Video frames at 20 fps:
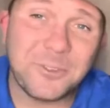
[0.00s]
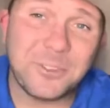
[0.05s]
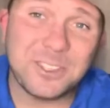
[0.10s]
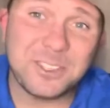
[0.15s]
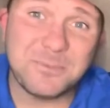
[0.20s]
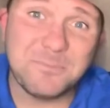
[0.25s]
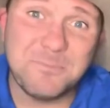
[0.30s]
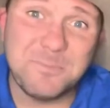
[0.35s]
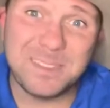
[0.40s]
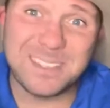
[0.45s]

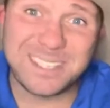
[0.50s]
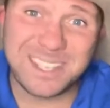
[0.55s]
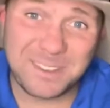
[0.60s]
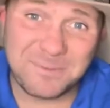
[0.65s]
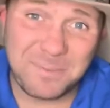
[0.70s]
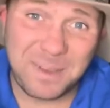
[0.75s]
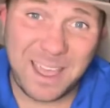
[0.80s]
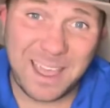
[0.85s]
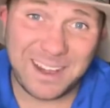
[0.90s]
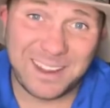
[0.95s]
this
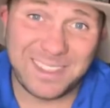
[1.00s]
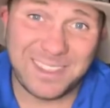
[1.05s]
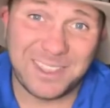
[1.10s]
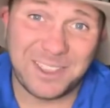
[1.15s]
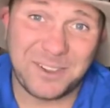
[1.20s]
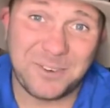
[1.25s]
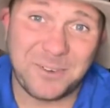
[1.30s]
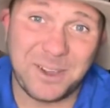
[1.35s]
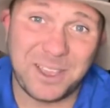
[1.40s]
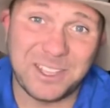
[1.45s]
missing part of the
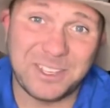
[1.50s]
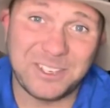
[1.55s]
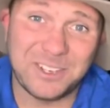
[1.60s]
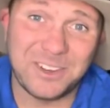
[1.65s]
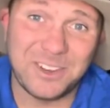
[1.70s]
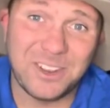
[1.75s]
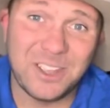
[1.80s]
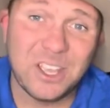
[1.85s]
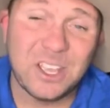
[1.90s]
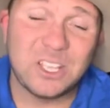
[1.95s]
equation,
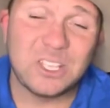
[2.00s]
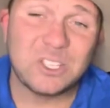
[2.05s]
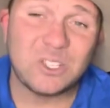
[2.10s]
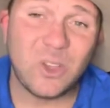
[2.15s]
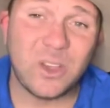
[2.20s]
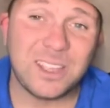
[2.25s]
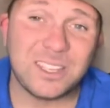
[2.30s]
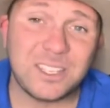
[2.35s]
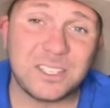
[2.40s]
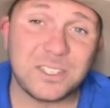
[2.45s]

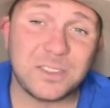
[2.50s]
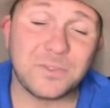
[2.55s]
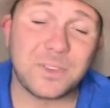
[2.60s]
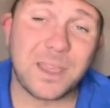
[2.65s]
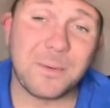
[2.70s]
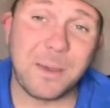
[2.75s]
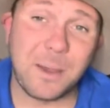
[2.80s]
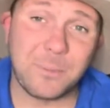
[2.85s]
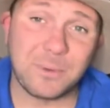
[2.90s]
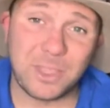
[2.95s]
scientists have
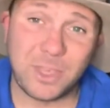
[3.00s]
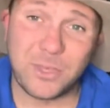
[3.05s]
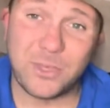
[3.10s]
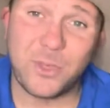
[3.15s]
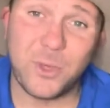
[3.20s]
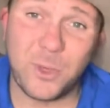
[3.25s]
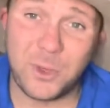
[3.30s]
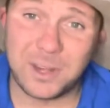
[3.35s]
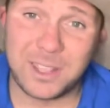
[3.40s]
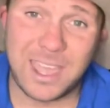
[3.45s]
come up with a
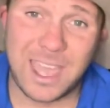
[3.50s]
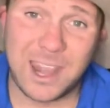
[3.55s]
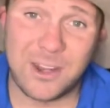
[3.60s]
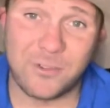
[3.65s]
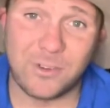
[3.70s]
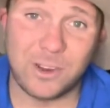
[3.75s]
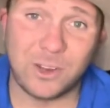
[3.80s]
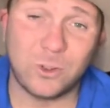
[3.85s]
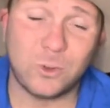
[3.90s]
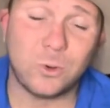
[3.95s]
third
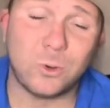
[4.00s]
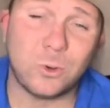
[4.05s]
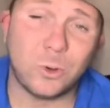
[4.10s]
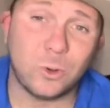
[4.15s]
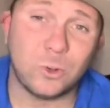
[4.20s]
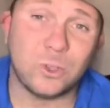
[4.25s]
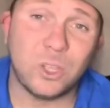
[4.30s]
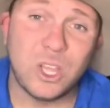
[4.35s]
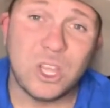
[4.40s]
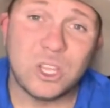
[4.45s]
category
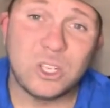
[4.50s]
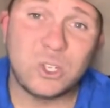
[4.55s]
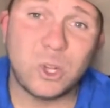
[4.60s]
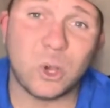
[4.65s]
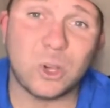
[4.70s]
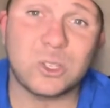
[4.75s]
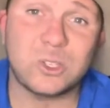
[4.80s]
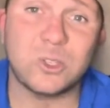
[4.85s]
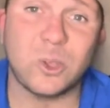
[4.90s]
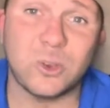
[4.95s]
called
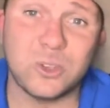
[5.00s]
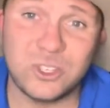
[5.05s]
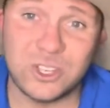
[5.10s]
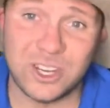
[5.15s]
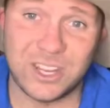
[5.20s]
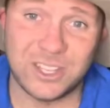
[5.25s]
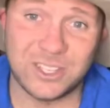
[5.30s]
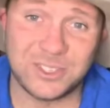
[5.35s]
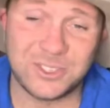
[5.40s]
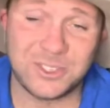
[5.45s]

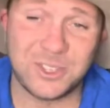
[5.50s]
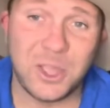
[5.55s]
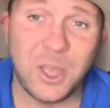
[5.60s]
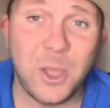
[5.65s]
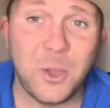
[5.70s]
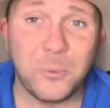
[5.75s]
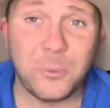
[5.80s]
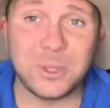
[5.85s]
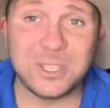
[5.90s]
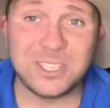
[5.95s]
toxungens,
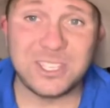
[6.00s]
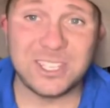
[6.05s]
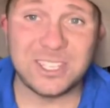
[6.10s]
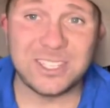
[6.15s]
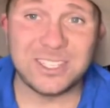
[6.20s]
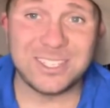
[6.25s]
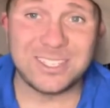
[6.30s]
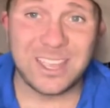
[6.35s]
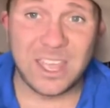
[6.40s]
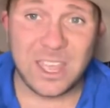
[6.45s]
which
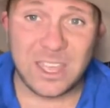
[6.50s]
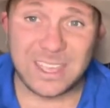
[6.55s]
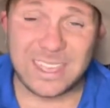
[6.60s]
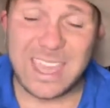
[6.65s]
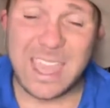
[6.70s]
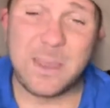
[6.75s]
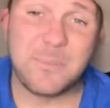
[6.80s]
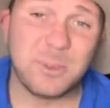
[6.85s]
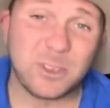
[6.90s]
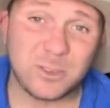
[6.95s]
is
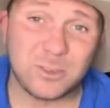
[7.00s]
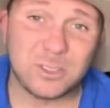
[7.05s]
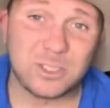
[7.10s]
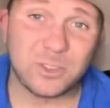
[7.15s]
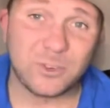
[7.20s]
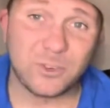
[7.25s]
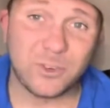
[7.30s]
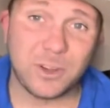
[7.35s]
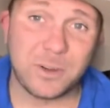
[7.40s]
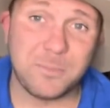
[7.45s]
chemicals
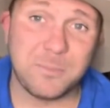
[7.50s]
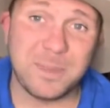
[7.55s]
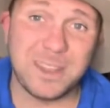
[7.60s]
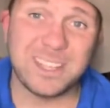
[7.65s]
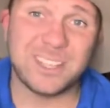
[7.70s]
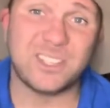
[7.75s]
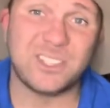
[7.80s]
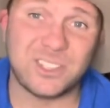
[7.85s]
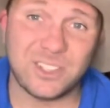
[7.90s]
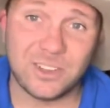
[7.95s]
that are
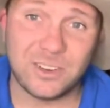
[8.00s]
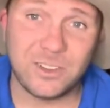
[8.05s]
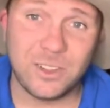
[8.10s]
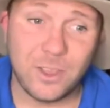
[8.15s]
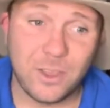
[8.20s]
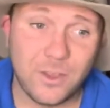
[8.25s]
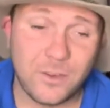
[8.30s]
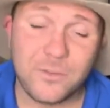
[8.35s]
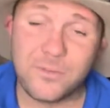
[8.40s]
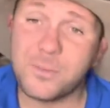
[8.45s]
administered
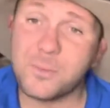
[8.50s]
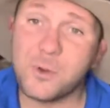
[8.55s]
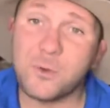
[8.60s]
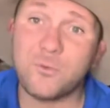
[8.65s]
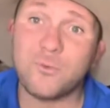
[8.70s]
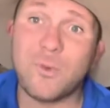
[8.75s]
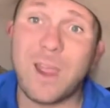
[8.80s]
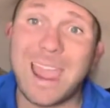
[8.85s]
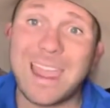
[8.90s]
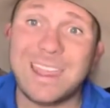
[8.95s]
from
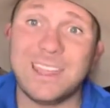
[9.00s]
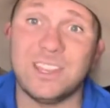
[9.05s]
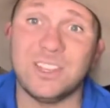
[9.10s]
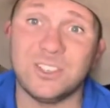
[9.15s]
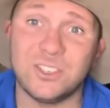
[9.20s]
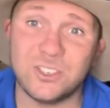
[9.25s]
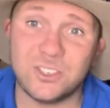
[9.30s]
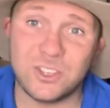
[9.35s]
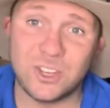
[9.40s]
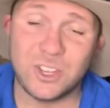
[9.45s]
a
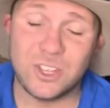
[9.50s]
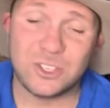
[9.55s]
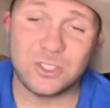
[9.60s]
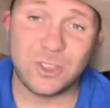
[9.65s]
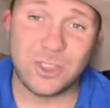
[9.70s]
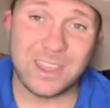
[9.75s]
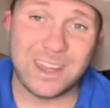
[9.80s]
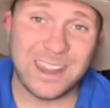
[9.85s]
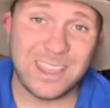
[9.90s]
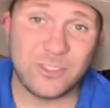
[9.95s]
range.
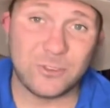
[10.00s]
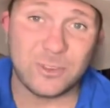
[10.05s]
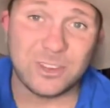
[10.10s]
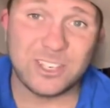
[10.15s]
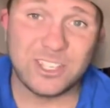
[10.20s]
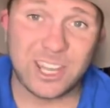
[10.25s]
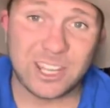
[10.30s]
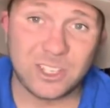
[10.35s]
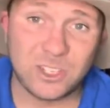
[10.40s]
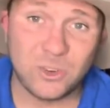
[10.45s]
So they're neither
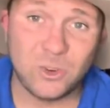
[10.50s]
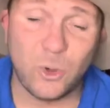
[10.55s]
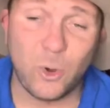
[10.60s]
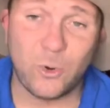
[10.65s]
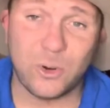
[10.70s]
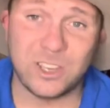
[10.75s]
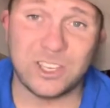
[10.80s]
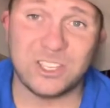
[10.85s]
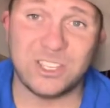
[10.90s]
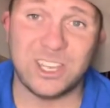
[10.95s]
injected
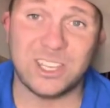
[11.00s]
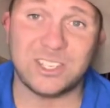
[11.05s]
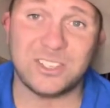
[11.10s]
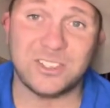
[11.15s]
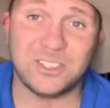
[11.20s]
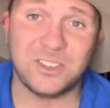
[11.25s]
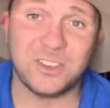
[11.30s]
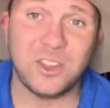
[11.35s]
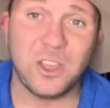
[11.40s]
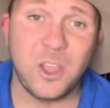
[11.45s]
nor
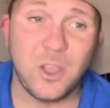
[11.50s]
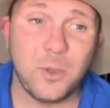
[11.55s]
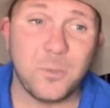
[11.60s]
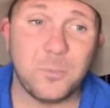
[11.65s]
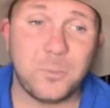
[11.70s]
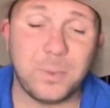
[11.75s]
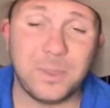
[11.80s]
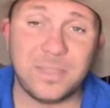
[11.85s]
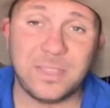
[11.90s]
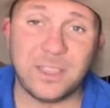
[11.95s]
ingested,
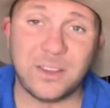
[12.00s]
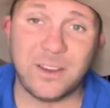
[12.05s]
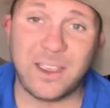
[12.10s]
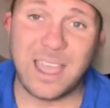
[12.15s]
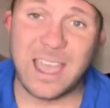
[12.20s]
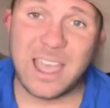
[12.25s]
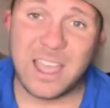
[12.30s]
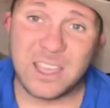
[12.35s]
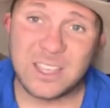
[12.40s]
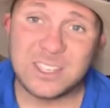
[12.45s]
but they
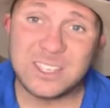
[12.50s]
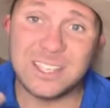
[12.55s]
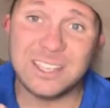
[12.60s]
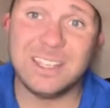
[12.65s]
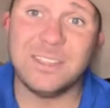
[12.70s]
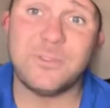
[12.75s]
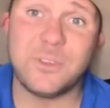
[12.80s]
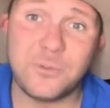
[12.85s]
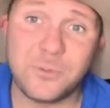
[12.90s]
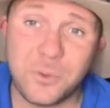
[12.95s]
are
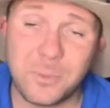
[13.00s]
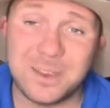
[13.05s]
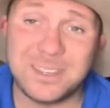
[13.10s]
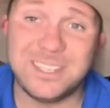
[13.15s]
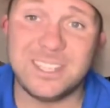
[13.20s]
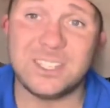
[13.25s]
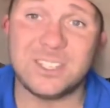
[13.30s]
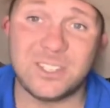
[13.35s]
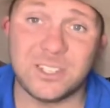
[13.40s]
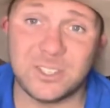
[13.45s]
delivered from a
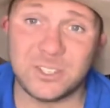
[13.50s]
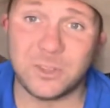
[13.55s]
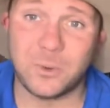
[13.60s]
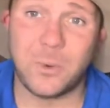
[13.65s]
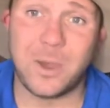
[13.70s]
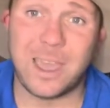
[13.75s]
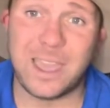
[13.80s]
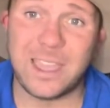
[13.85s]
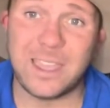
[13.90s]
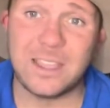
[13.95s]
distance
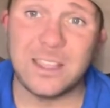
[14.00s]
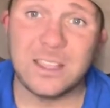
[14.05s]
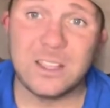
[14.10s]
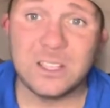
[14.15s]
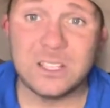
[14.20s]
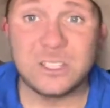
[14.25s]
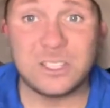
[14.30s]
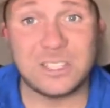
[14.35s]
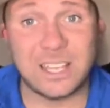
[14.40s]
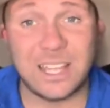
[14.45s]
away,
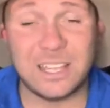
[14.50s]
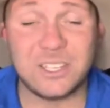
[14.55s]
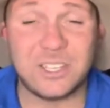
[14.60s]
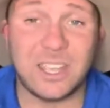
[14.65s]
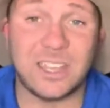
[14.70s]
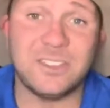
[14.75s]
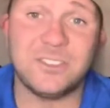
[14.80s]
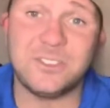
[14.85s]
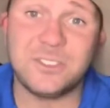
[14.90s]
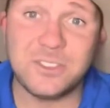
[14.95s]
such
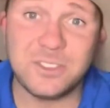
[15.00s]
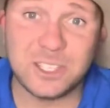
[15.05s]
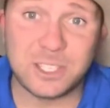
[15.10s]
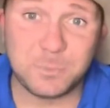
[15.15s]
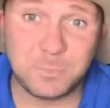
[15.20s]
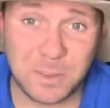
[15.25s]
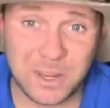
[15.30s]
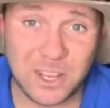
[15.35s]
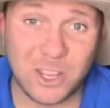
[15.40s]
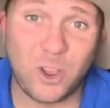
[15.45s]
as the
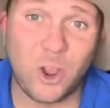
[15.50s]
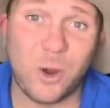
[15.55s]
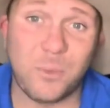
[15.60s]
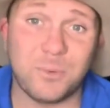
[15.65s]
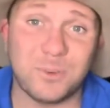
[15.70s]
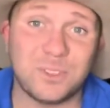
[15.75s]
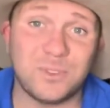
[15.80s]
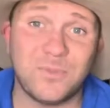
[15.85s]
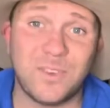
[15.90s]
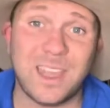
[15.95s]
spitting
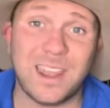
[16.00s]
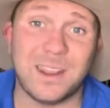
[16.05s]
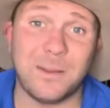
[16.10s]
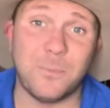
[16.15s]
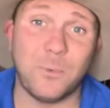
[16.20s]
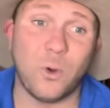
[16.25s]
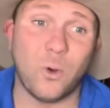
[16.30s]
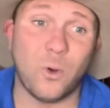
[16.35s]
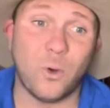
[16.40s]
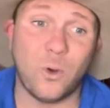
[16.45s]
cobra's
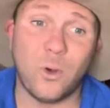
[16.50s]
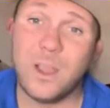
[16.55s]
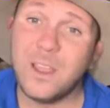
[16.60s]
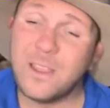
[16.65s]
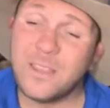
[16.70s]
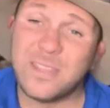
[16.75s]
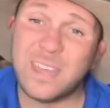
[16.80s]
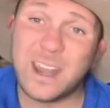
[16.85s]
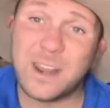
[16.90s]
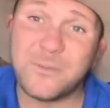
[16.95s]
venom, or
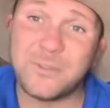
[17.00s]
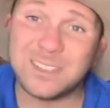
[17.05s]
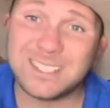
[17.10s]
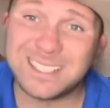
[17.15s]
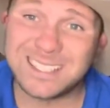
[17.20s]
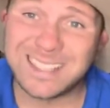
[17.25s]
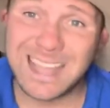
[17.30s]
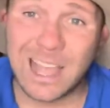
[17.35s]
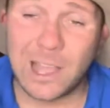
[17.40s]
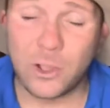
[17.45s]
that of a
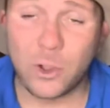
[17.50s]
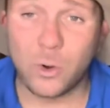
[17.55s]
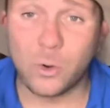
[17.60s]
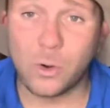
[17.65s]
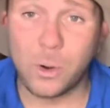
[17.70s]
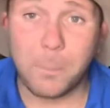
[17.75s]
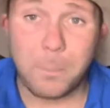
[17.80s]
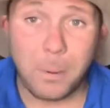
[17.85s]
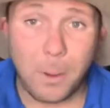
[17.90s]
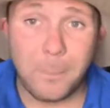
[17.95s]
skunk
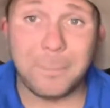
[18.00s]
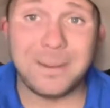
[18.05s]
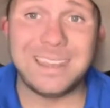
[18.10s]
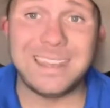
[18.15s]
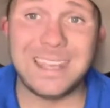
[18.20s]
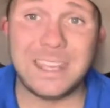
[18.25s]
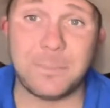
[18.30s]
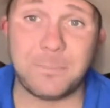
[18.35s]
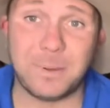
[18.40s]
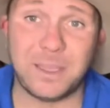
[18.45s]
or a
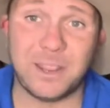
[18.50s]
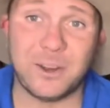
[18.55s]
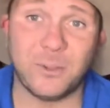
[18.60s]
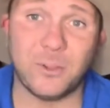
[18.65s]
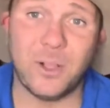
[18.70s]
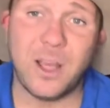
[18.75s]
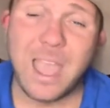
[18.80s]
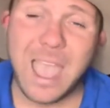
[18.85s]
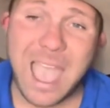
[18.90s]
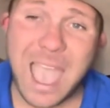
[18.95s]
bombardier
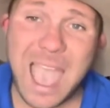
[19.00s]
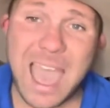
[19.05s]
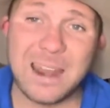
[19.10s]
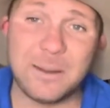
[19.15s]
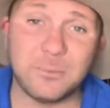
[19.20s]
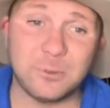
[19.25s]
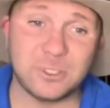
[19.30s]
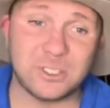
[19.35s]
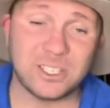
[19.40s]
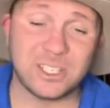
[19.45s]
beetle,
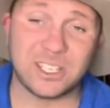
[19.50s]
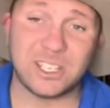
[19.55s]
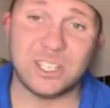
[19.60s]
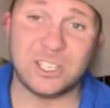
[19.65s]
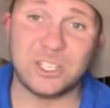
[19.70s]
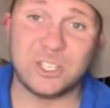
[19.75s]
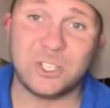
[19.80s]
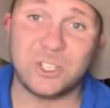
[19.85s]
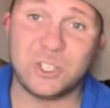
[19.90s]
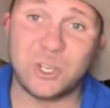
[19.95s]
animals that
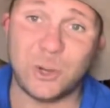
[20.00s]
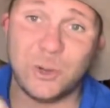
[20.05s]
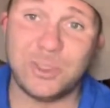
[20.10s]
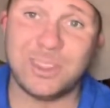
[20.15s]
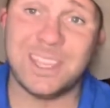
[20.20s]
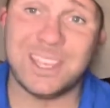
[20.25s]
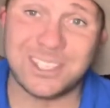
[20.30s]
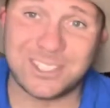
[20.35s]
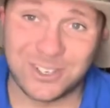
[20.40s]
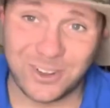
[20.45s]
can
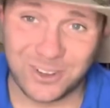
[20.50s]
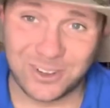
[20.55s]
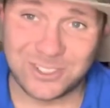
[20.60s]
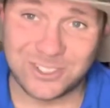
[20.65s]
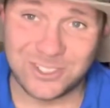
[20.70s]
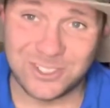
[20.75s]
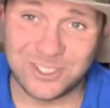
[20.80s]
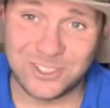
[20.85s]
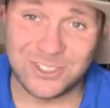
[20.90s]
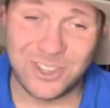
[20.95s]
shoot their
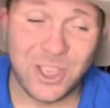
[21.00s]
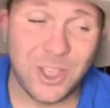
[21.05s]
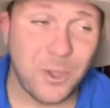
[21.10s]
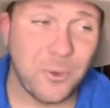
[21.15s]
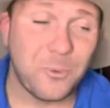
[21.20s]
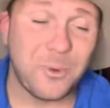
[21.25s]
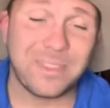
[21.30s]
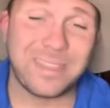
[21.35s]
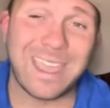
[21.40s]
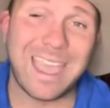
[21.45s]
toxins
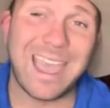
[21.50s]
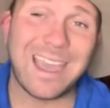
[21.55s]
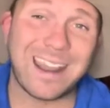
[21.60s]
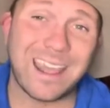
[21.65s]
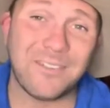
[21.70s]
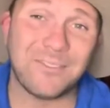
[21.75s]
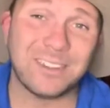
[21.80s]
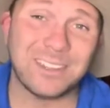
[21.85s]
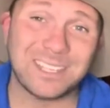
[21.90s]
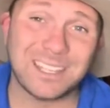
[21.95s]
without
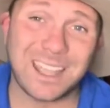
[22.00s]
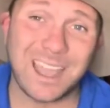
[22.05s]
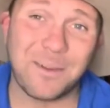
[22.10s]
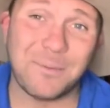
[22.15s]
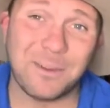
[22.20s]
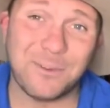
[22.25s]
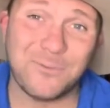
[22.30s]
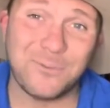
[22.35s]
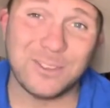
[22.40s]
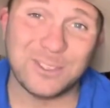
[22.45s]
having to
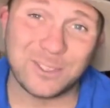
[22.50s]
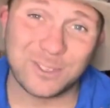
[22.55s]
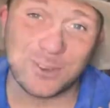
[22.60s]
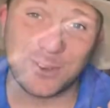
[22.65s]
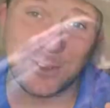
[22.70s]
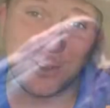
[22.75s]
come in physical